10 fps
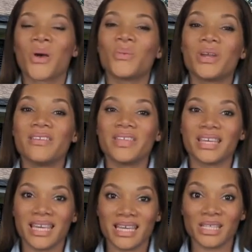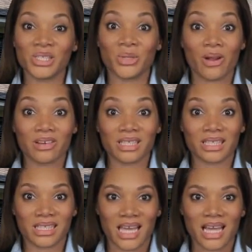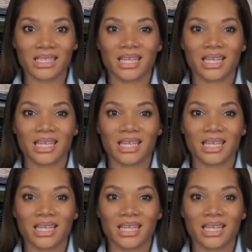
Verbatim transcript: One of the keys to our success